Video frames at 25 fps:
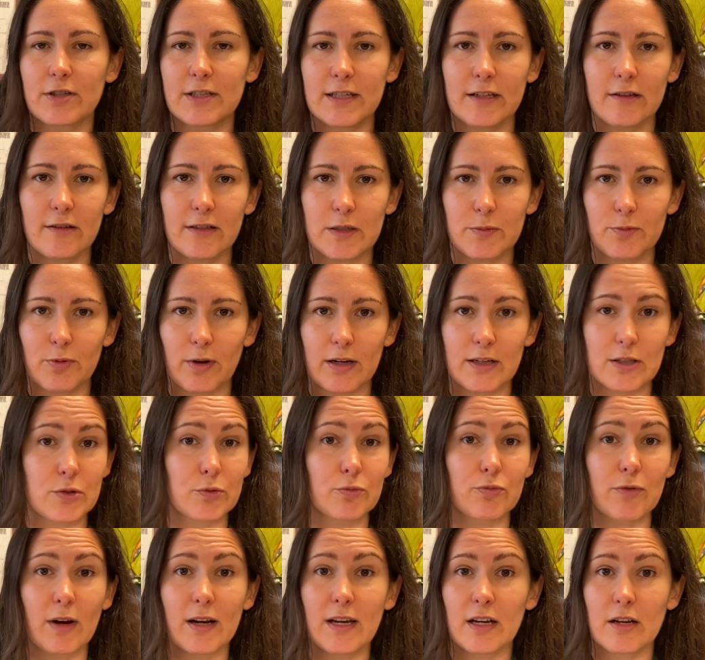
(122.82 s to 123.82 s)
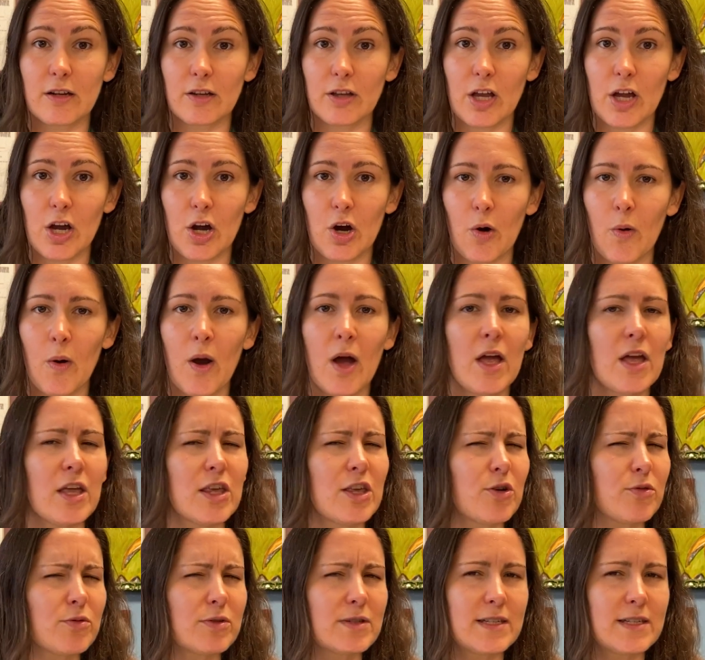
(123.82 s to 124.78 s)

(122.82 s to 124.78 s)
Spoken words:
sales price ready to go, you'll